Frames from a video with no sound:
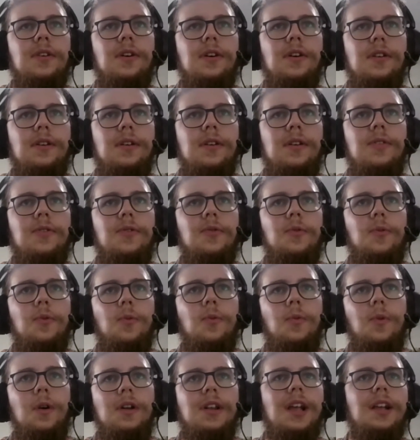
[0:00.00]
on
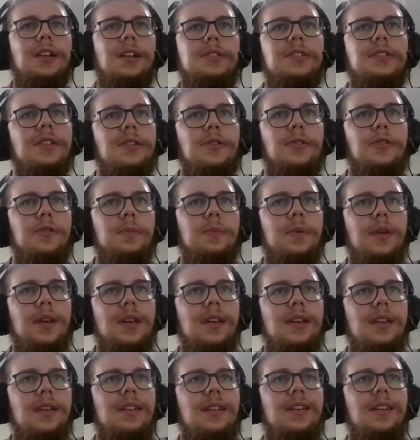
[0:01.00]
what else it could be?